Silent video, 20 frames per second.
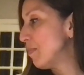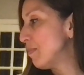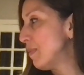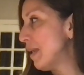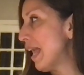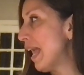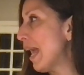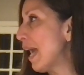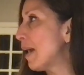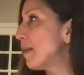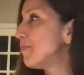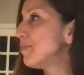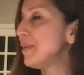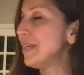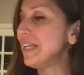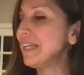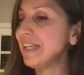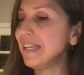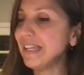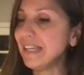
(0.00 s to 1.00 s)

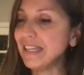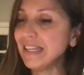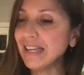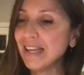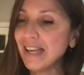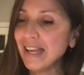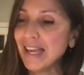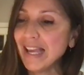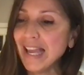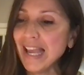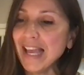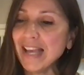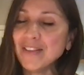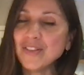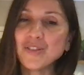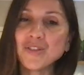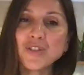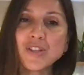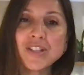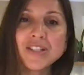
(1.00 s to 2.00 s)
happy, and
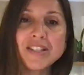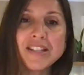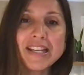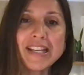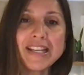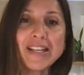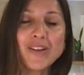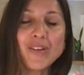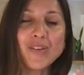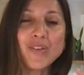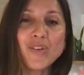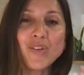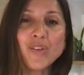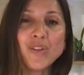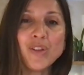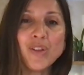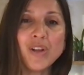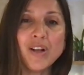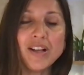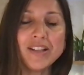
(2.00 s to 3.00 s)
there's just like
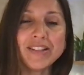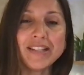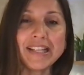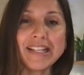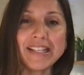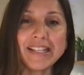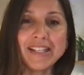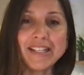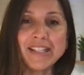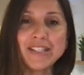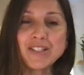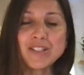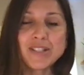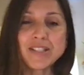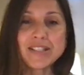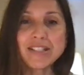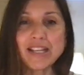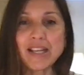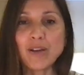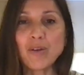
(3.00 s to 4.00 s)
it's
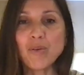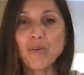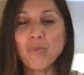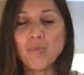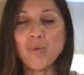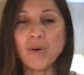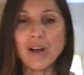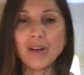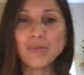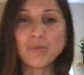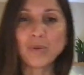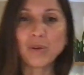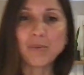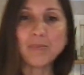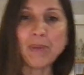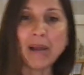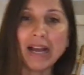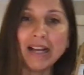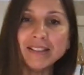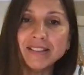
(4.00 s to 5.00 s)
just like what we're
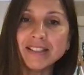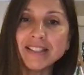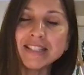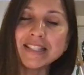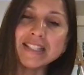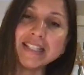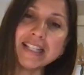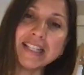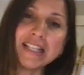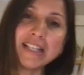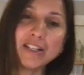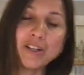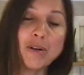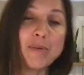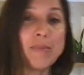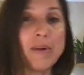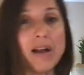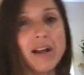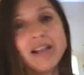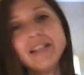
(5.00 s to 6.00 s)
balancing in our
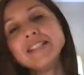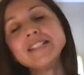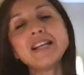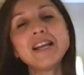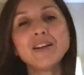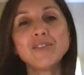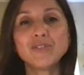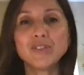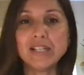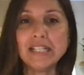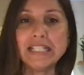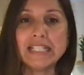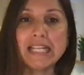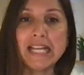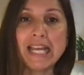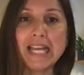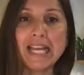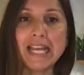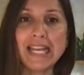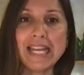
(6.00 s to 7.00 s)
mind every
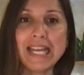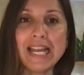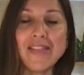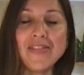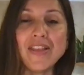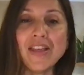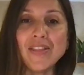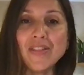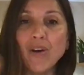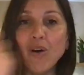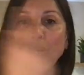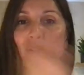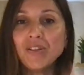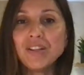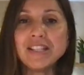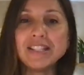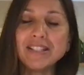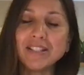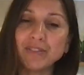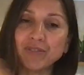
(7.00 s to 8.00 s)
day, and then all
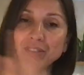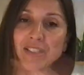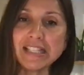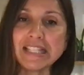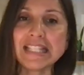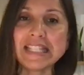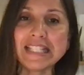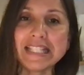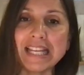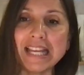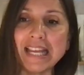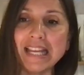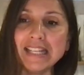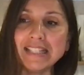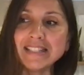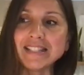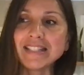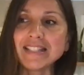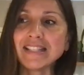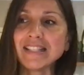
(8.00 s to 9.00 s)
these different
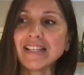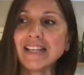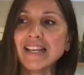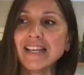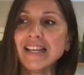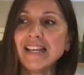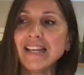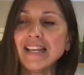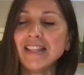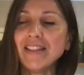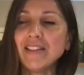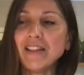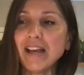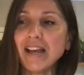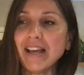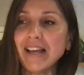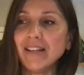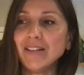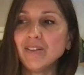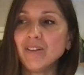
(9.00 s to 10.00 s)
states
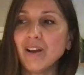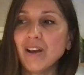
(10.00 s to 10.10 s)
that